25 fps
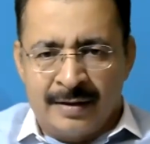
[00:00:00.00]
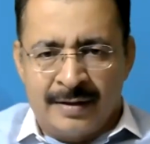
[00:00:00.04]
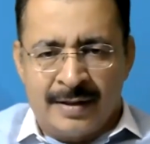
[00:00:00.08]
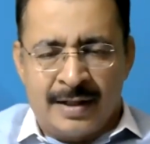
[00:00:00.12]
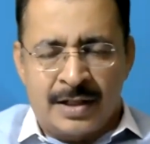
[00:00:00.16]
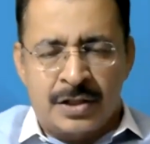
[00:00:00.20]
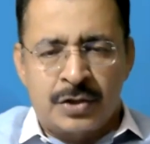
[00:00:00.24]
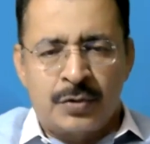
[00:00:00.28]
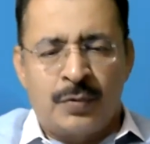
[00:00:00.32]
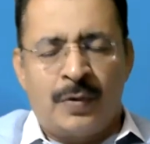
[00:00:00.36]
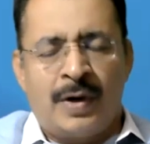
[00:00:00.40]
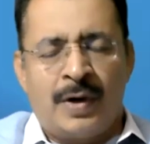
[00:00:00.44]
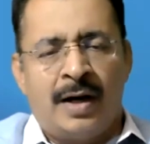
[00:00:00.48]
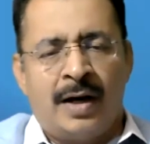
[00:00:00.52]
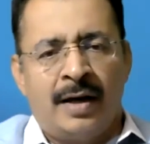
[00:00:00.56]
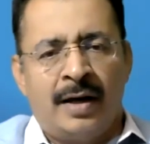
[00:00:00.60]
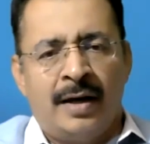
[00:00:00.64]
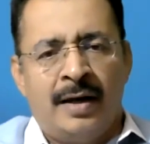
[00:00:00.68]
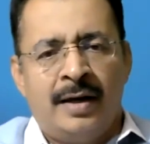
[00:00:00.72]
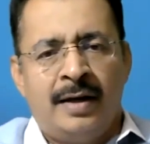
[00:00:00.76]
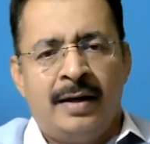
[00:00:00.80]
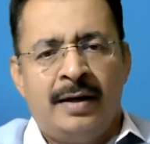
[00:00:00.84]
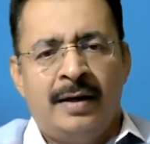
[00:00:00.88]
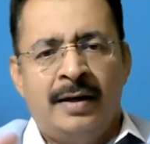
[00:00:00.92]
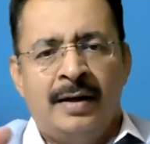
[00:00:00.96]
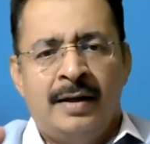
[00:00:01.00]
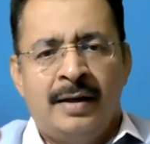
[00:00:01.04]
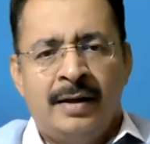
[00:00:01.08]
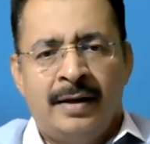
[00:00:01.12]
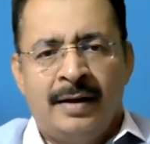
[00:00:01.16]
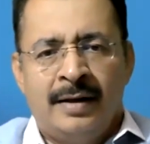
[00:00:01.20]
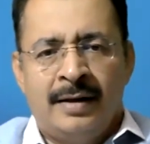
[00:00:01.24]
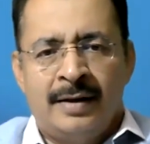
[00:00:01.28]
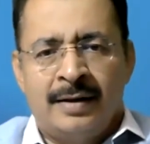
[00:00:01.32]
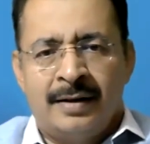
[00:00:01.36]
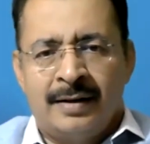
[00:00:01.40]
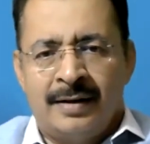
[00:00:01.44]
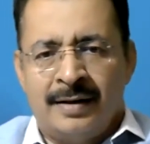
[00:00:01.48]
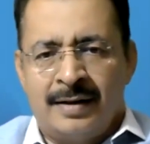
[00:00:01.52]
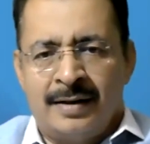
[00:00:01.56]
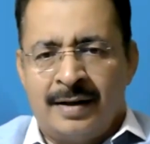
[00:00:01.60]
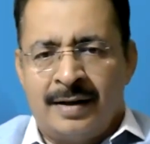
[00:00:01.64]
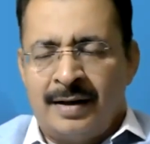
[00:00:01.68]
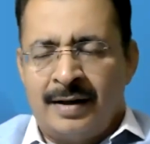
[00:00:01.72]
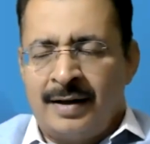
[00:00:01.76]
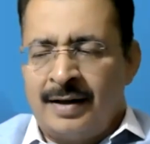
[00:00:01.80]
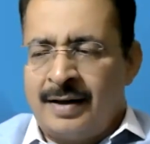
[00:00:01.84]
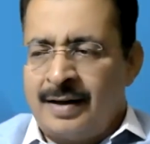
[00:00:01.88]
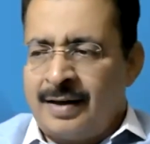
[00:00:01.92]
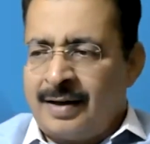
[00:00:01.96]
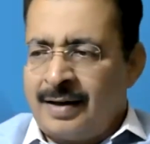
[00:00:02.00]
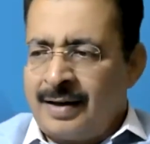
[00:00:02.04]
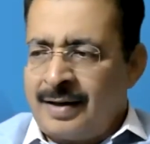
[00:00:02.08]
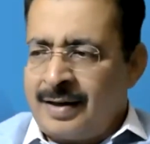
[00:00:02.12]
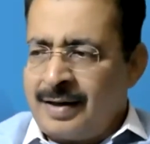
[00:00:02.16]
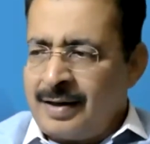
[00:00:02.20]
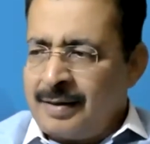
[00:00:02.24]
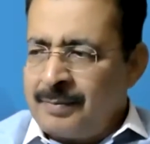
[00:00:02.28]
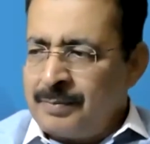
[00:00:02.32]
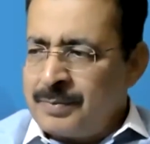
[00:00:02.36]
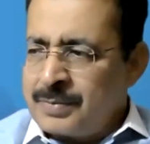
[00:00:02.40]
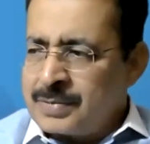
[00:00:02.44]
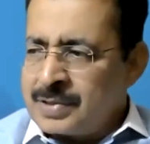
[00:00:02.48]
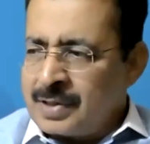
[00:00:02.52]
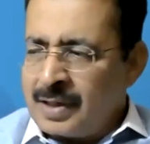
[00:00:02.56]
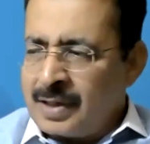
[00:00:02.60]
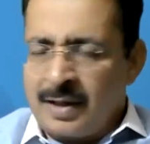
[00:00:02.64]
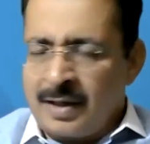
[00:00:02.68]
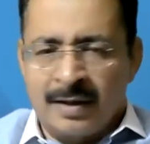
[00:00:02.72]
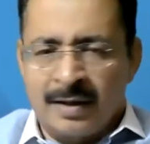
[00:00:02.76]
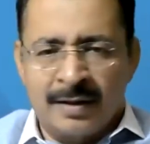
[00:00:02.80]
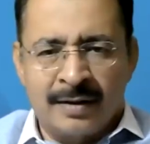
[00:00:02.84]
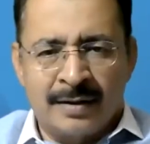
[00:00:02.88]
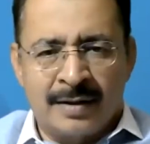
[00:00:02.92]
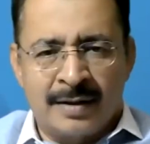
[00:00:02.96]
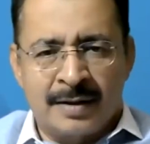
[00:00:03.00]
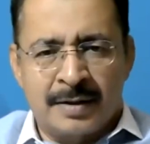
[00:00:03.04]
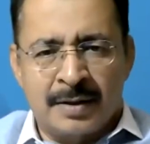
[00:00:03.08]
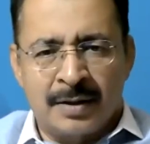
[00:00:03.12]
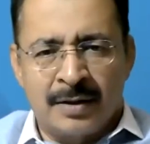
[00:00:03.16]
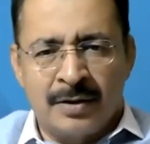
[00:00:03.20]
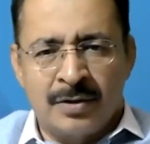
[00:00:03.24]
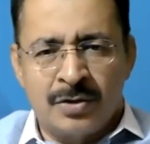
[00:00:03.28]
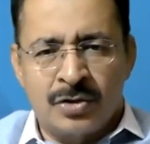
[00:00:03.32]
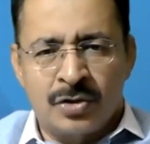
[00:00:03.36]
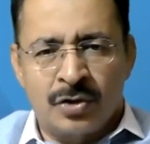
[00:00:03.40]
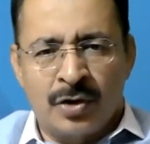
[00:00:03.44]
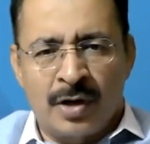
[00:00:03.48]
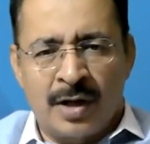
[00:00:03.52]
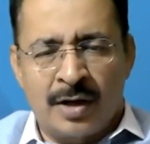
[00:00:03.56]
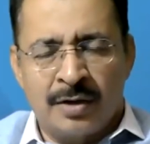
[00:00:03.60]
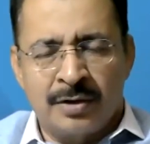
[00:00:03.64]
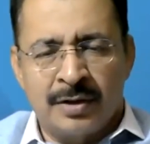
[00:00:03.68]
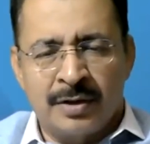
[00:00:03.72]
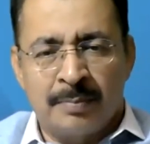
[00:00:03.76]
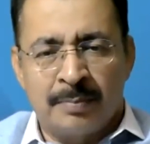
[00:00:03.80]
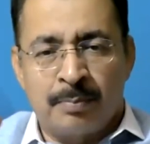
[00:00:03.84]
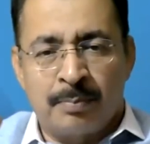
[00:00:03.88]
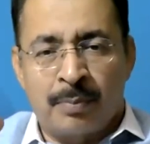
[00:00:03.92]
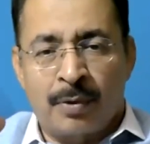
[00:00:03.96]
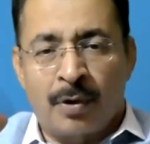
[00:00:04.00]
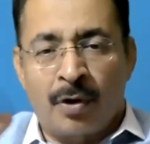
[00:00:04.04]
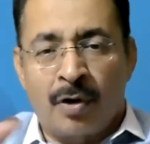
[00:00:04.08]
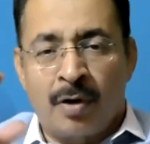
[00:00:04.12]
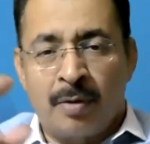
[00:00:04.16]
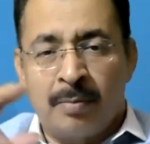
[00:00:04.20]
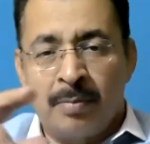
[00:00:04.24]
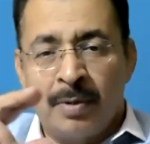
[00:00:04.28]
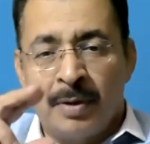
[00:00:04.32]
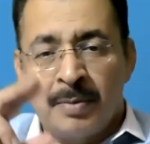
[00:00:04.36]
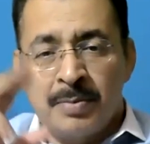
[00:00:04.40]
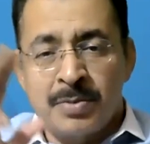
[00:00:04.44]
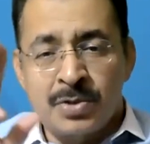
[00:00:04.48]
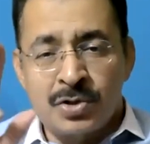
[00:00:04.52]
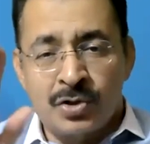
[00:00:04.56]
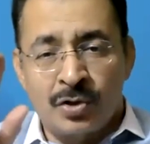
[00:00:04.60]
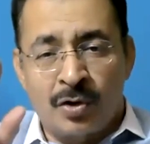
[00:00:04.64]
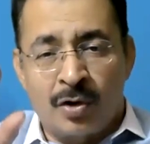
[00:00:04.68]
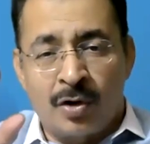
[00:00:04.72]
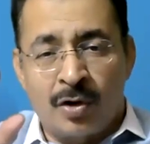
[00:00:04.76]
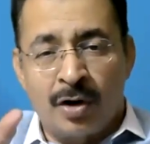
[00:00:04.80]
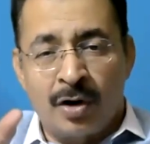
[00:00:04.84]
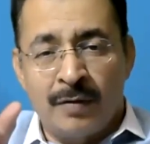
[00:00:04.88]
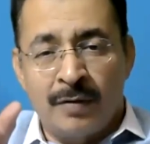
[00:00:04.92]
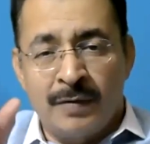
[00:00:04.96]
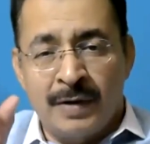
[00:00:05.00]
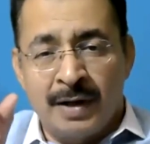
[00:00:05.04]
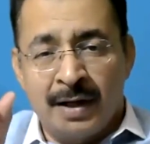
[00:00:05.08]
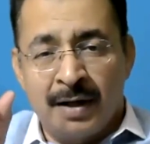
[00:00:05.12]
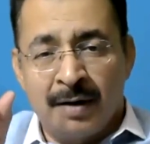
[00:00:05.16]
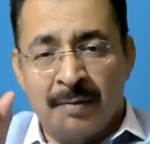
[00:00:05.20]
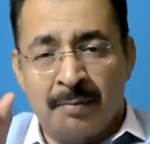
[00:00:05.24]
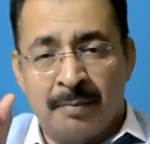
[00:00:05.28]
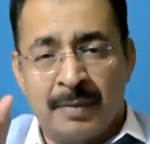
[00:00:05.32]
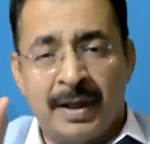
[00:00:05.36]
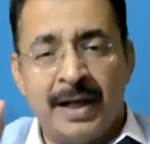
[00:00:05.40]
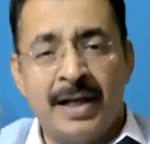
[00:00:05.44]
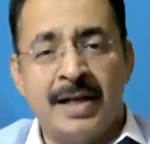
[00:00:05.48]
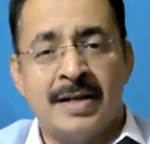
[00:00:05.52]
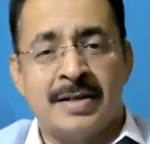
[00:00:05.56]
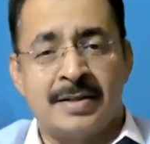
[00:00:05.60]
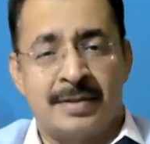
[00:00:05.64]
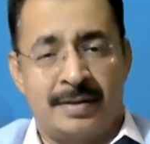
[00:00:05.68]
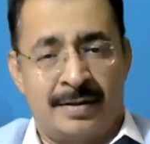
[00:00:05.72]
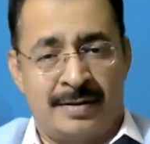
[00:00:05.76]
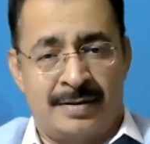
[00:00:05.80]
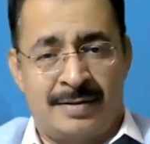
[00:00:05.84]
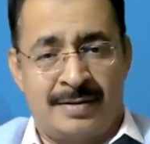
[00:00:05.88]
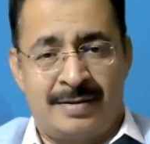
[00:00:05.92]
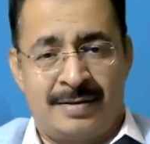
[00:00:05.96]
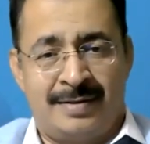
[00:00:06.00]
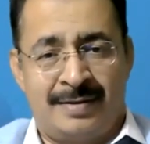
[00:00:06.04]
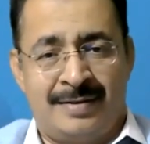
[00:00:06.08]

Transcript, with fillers: That's why uh, I am telling that you should have the problem solving mindset.